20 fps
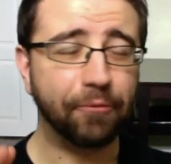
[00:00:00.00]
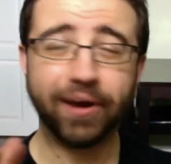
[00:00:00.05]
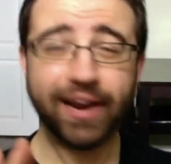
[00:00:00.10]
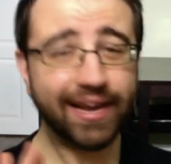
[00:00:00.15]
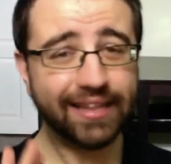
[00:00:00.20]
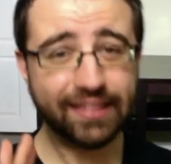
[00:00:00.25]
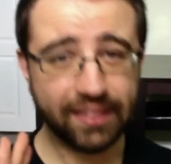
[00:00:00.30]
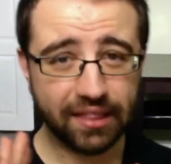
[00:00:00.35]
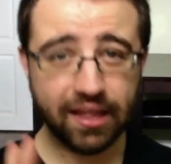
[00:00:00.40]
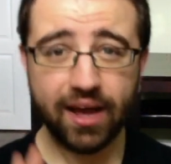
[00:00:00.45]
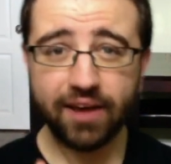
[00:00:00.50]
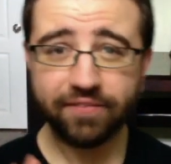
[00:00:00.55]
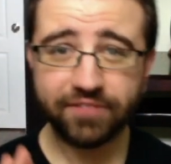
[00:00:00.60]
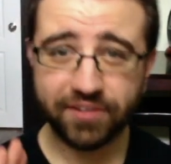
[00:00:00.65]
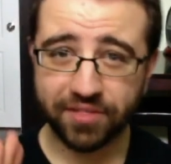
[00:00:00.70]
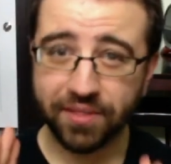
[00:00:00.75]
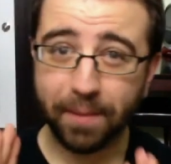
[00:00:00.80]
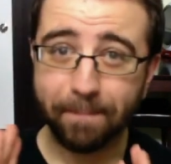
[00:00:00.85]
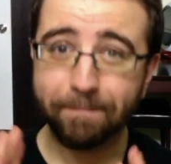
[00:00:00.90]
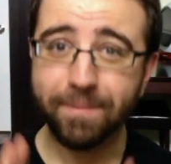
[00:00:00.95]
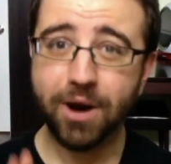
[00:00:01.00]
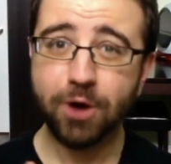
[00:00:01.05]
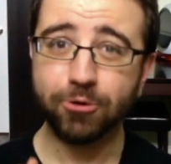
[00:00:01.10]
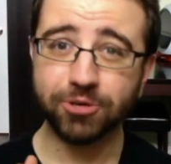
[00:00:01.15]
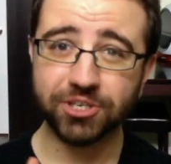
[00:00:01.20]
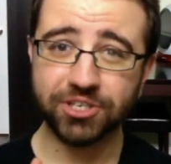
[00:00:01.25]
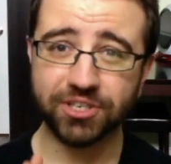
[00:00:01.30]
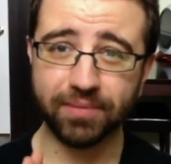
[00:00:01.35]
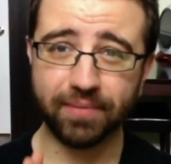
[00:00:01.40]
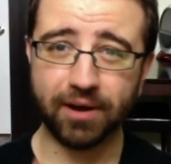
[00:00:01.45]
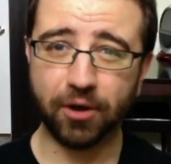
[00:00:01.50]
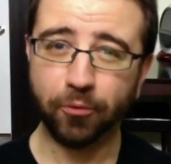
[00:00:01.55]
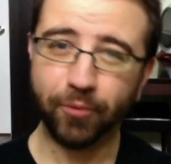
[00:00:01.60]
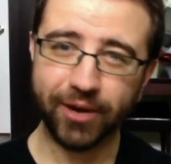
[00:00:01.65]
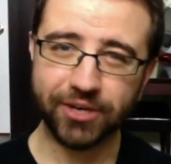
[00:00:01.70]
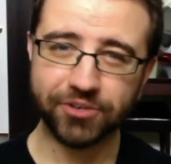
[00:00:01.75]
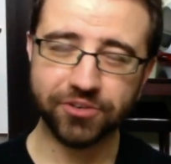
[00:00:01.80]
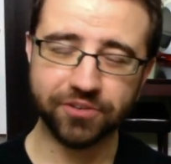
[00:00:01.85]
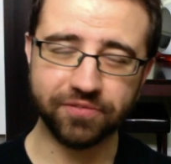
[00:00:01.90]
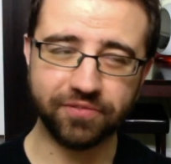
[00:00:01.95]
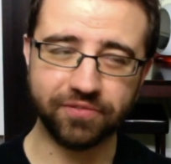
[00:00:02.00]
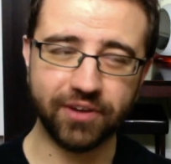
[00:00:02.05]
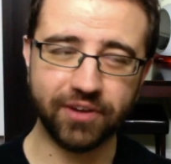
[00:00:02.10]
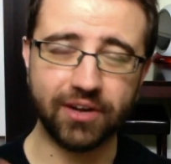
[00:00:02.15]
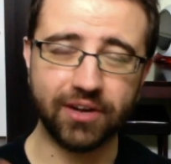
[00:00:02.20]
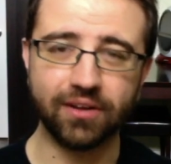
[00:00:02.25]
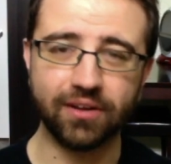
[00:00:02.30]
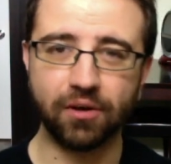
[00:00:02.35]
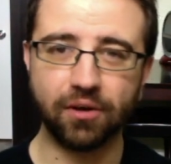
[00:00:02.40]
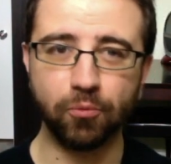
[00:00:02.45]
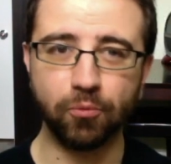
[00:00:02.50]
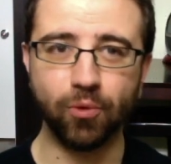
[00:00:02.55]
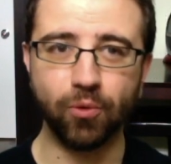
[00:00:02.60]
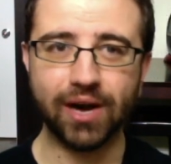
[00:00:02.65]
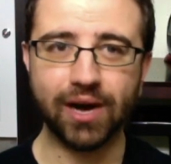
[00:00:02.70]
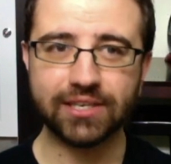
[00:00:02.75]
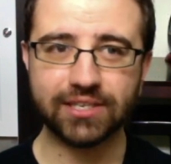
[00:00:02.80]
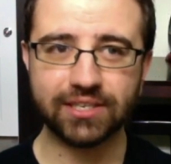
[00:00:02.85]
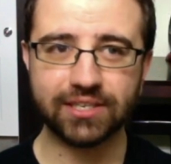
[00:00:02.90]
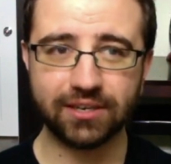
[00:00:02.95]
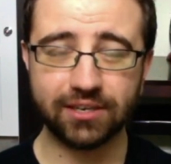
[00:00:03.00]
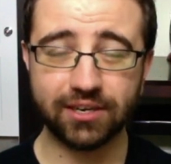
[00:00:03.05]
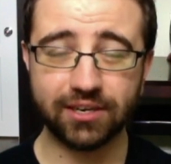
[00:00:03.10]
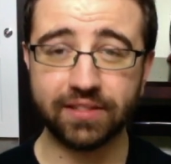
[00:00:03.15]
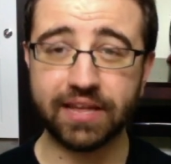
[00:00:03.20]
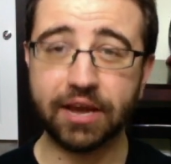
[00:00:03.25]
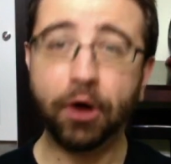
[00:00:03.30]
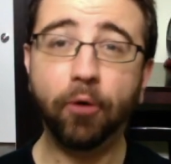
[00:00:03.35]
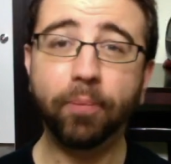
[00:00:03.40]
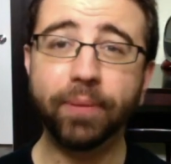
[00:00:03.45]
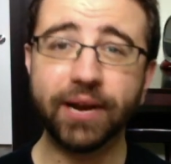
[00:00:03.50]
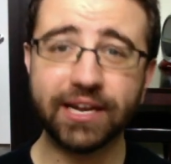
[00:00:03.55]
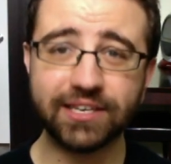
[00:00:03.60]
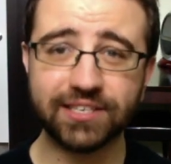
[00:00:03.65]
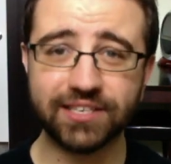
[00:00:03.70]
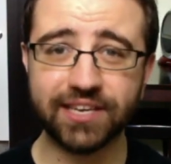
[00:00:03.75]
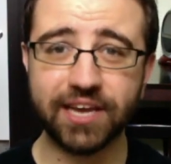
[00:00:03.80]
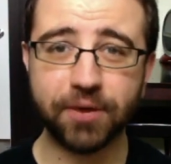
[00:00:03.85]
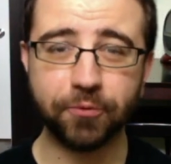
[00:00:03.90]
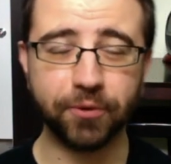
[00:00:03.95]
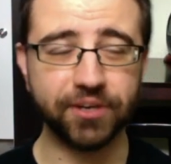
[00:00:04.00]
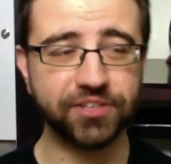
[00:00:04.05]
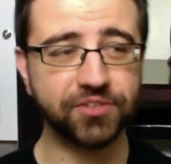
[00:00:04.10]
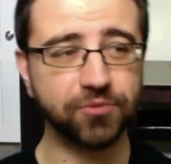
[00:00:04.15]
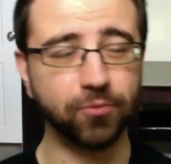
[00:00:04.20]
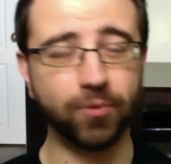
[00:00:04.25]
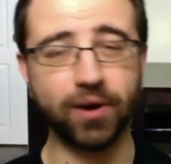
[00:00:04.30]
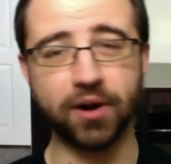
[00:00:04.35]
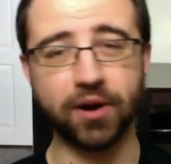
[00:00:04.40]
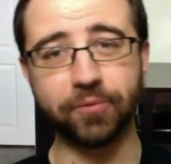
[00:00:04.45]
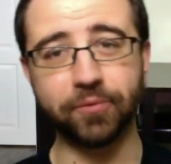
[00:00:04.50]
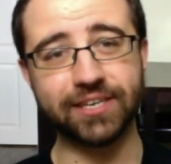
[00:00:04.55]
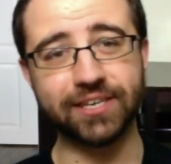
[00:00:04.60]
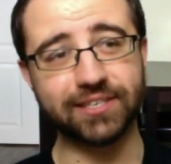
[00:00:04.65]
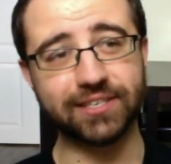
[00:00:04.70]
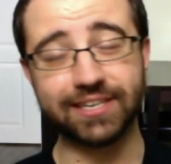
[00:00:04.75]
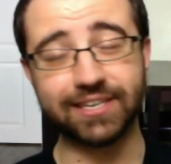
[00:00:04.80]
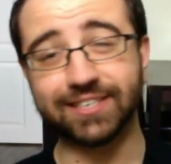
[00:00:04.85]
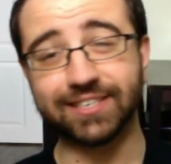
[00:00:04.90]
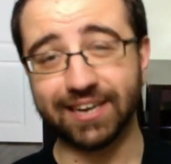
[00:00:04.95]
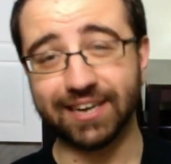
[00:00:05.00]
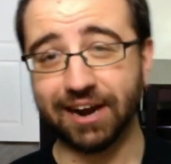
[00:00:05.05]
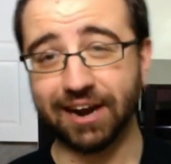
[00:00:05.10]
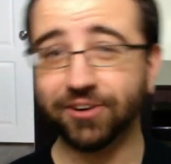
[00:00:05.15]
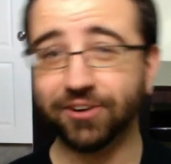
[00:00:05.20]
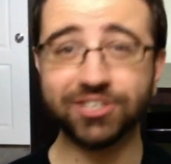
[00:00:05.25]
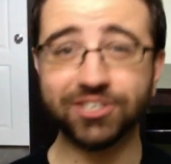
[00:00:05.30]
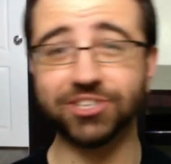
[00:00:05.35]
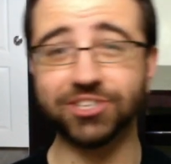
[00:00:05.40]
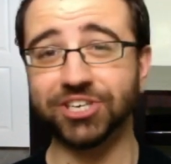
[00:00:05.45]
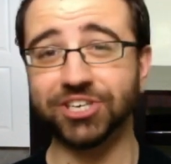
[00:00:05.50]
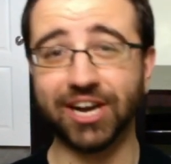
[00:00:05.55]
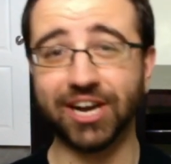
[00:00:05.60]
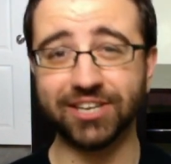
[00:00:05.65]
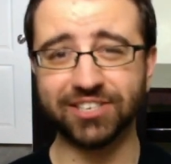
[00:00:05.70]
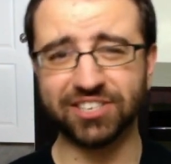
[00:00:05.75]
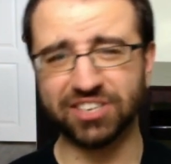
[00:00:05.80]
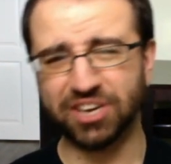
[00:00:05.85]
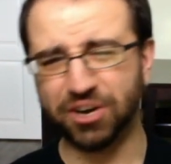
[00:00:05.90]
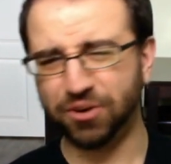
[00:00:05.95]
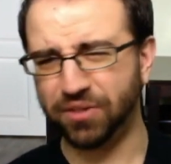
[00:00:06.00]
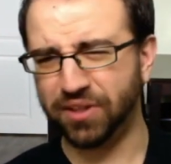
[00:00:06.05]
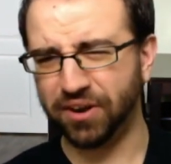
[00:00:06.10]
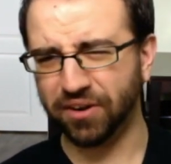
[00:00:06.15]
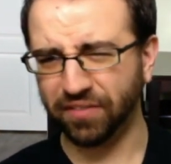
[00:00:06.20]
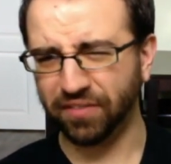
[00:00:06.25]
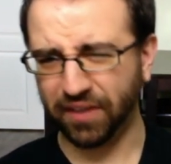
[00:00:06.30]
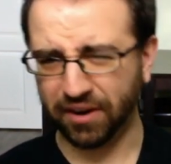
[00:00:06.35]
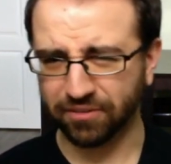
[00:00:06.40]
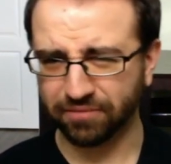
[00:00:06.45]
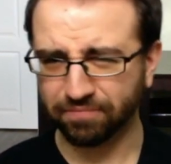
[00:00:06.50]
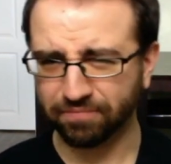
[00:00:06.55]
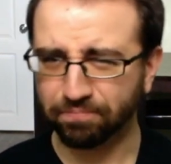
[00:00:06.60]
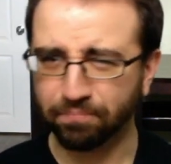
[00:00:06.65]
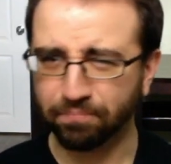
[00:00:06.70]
What I loved the most about Winterfell was the opening sequence where we see Daenerys and Jon Snow. They're